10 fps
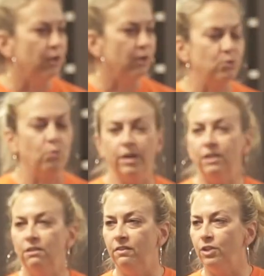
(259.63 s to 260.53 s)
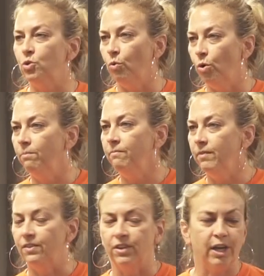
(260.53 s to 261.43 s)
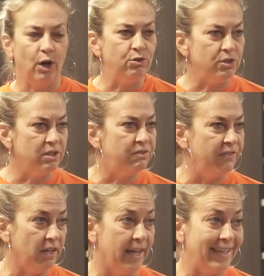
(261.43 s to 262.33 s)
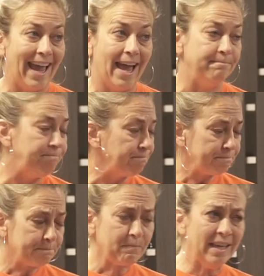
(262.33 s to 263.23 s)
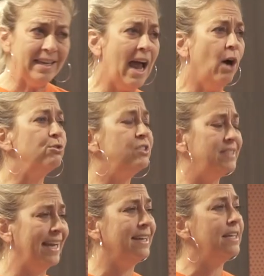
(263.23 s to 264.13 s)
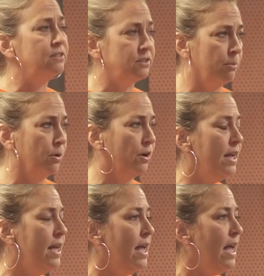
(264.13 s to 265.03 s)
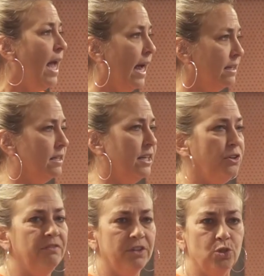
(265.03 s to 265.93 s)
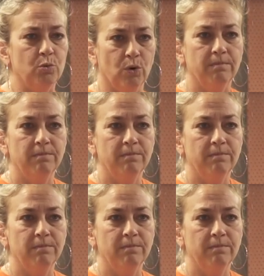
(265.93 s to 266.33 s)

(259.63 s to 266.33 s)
There is one individual that the coaches felt like had an outstanding summer as an individual